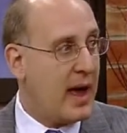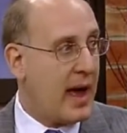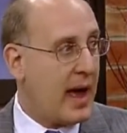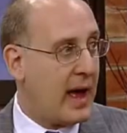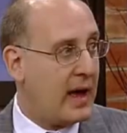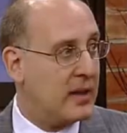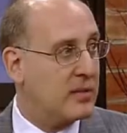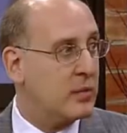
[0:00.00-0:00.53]

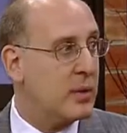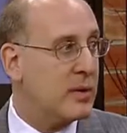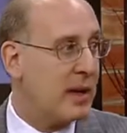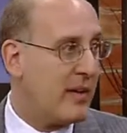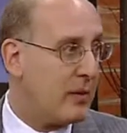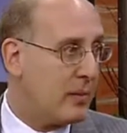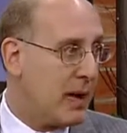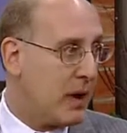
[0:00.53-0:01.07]
And we
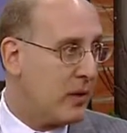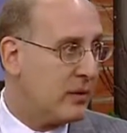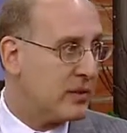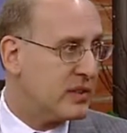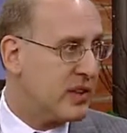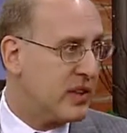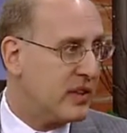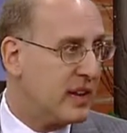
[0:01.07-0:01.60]
have a power of
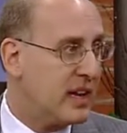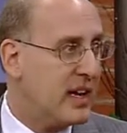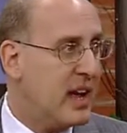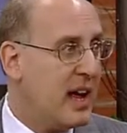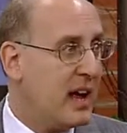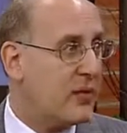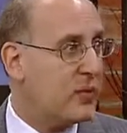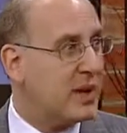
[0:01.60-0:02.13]
attorney
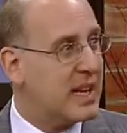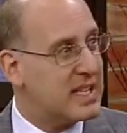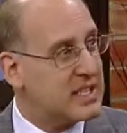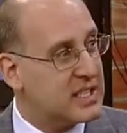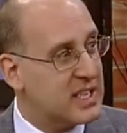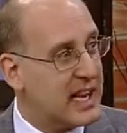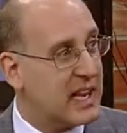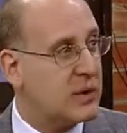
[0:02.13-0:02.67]
if we get
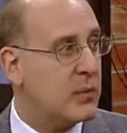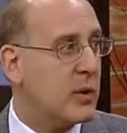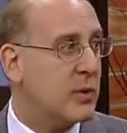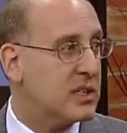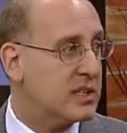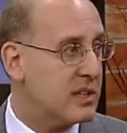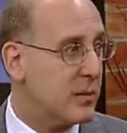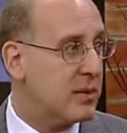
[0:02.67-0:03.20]
sick and we
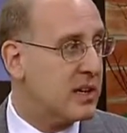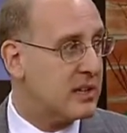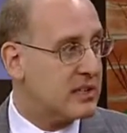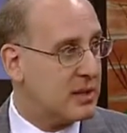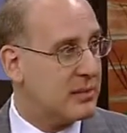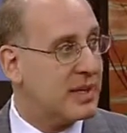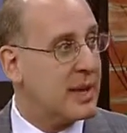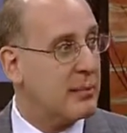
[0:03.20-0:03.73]
want someone else
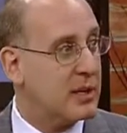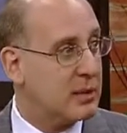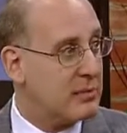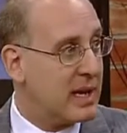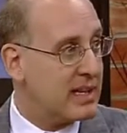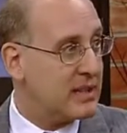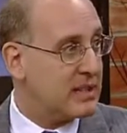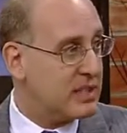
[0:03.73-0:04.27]
to be able to
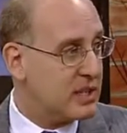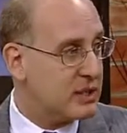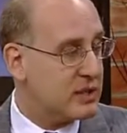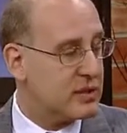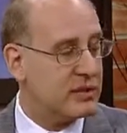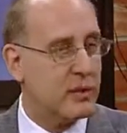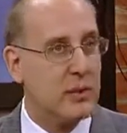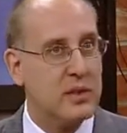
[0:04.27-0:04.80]
make
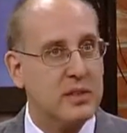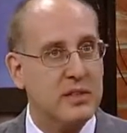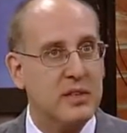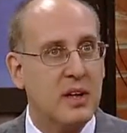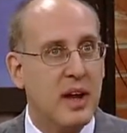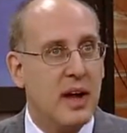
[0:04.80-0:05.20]
decisions for us.